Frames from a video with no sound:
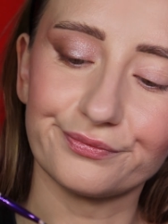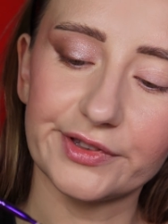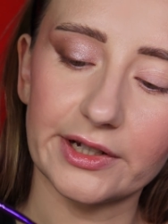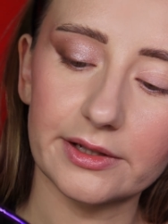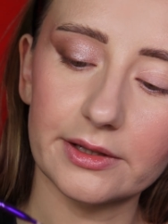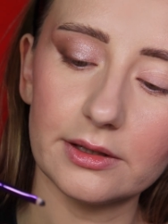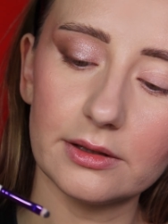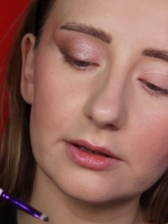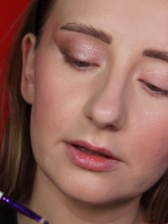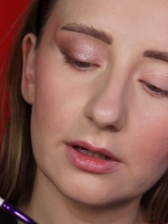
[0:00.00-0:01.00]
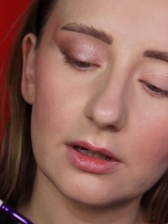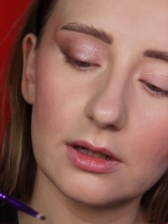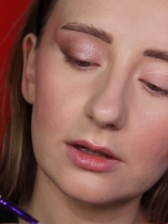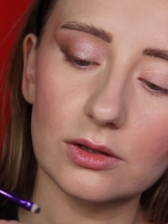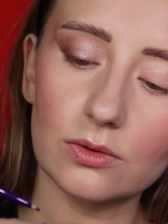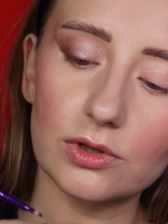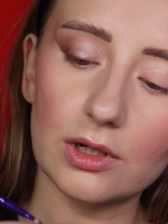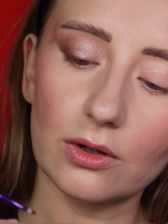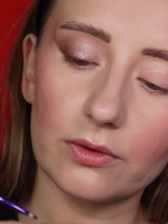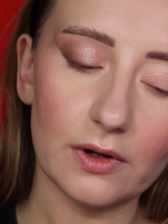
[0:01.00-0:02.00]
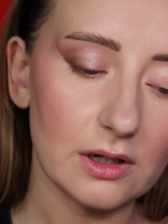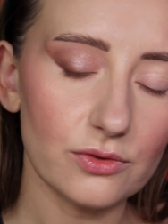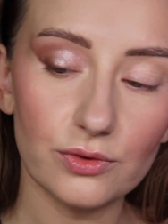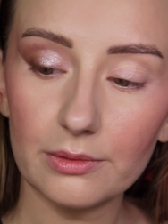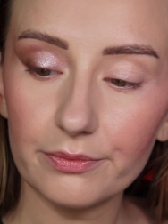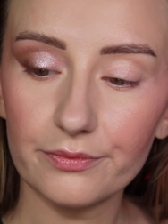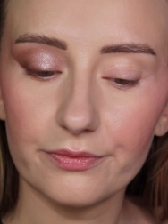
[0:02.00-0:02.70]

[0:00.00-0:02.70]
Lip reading: dusty, so take off extra.